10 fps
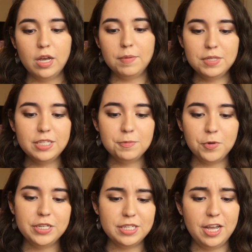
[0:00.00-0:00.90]
up to this
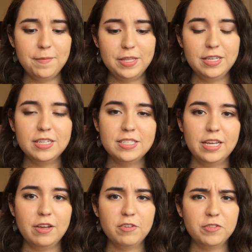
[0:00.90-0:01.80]
point in time, I think it's
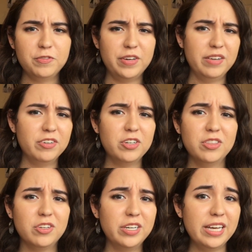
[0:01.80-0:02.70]
like
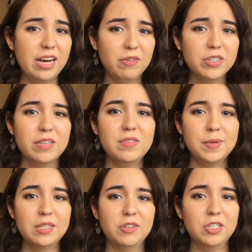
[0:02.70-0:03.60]
530 hours I've
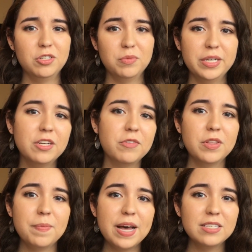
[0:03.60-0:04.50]
spent learning Korean over
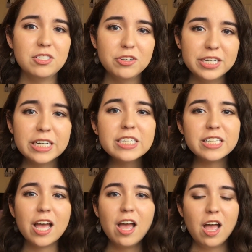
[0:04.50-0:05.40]
the past 2 years.
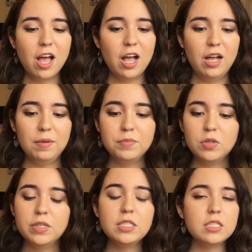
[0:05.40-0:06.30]

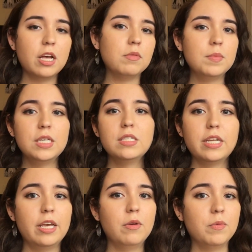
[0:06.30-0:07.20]
So it's just helped me
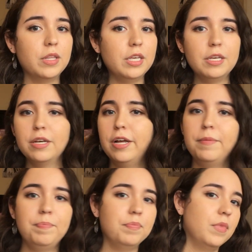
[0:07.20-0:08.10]
stay really,
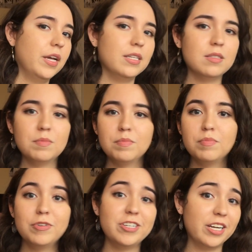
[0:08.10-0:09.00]
I guess,
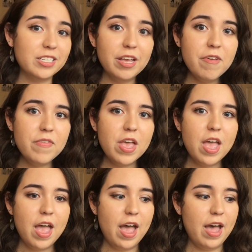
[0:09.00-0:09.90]
productive.
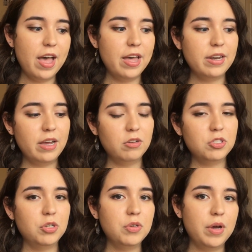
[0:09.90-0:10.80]
And I'll
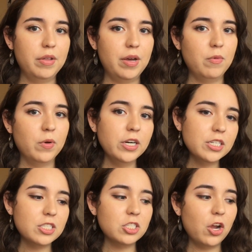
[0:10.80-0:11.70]
show you how that
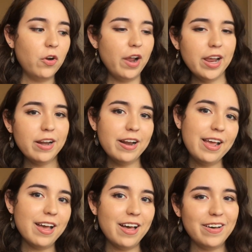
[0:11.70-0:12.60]
works right
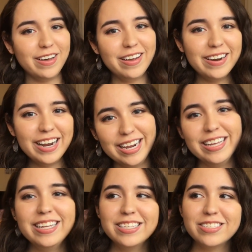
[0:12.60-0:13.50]
now. All right.
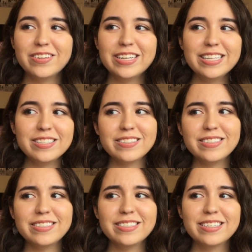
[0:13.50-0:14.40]
So I guess
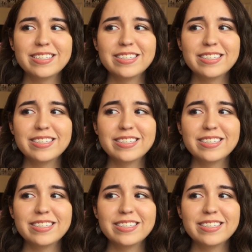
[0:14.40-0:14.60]
we'll